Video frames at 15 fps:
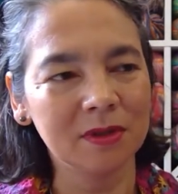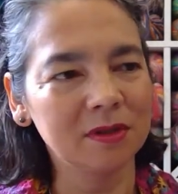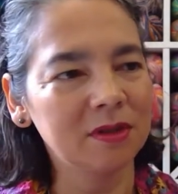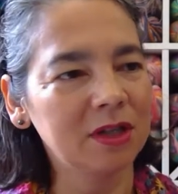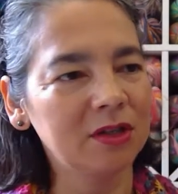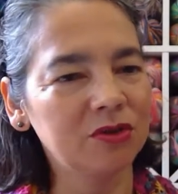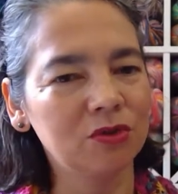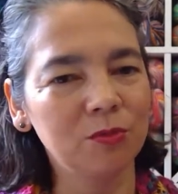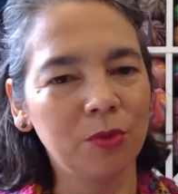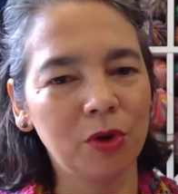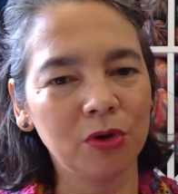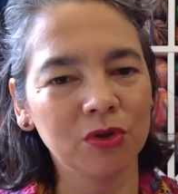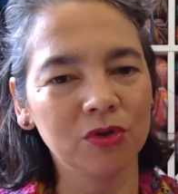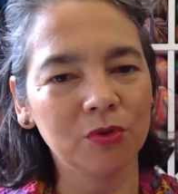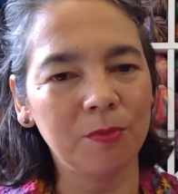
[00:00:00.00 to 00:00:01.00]
knit two,
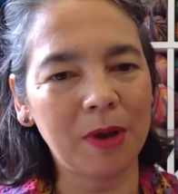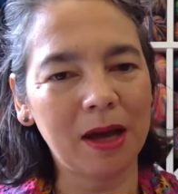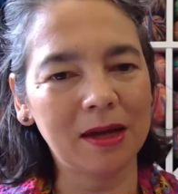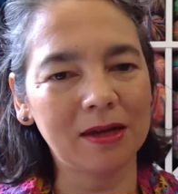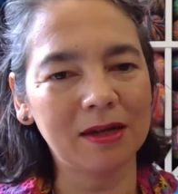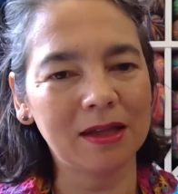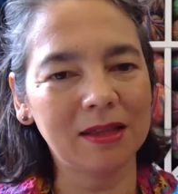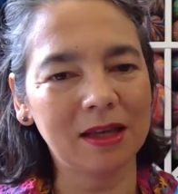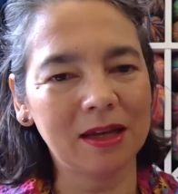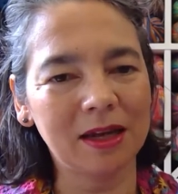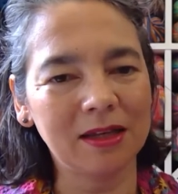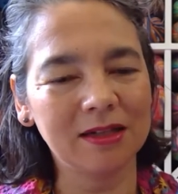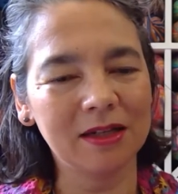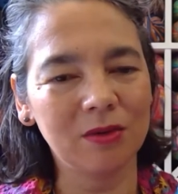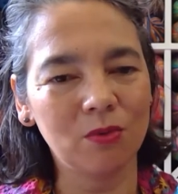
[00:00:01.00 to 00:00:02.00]
purl two pattern. And then I
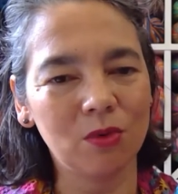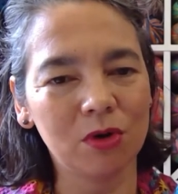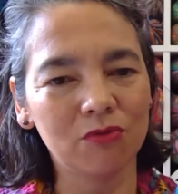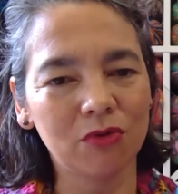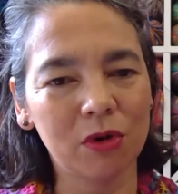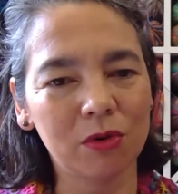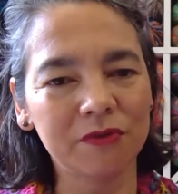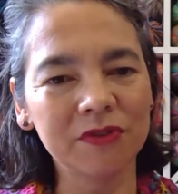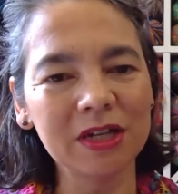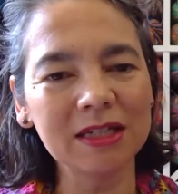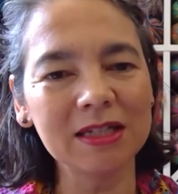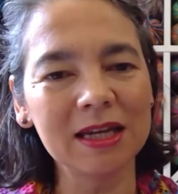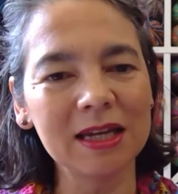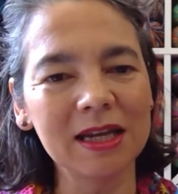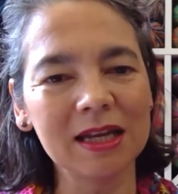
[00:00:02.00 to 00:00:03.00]
did one row of
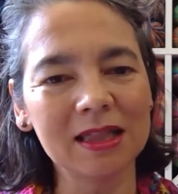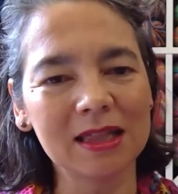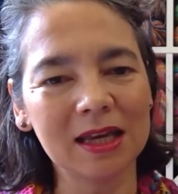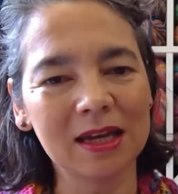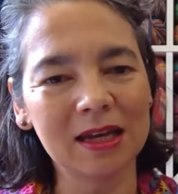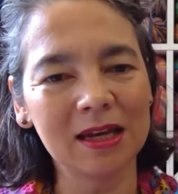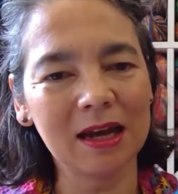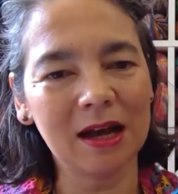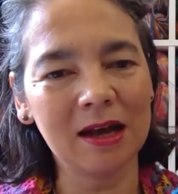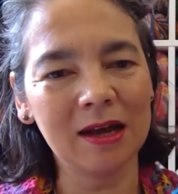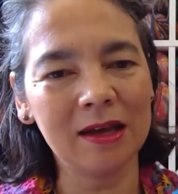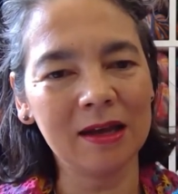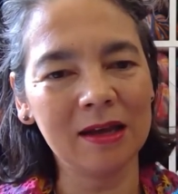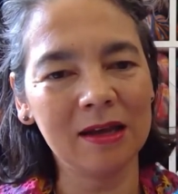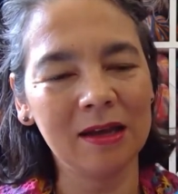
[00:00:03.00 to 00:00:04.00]
knitting, and then
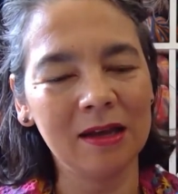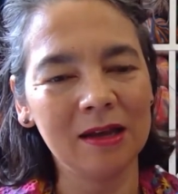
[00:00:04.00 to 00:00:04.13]
I